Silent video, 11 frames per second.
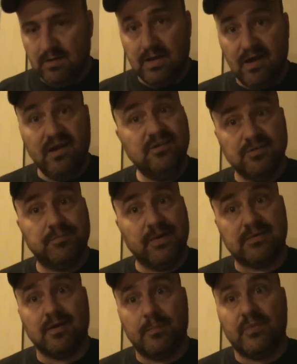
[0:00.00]
Yeah, he just
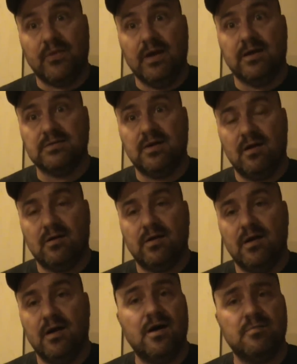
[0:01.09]
picked up $1,000
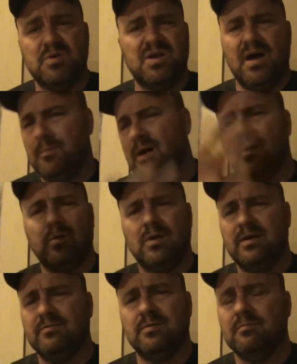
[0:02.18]
gun, but I'm not gonna
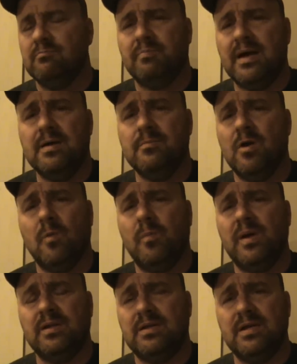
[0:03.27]
even pay him no
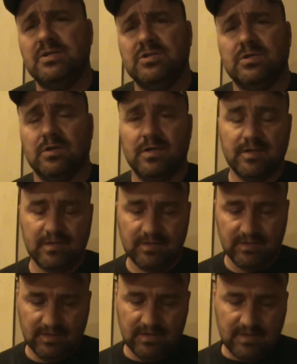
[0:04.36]
attention or nothing.
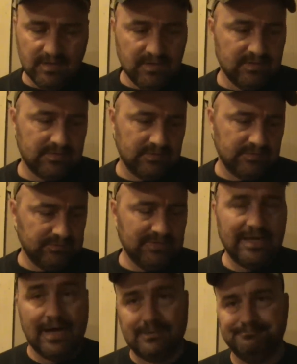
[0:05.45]
And so,
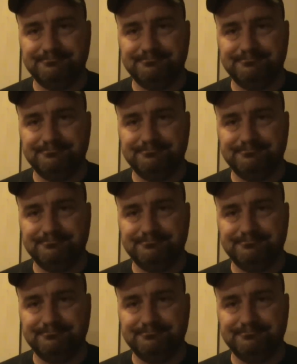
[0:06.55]
yeah.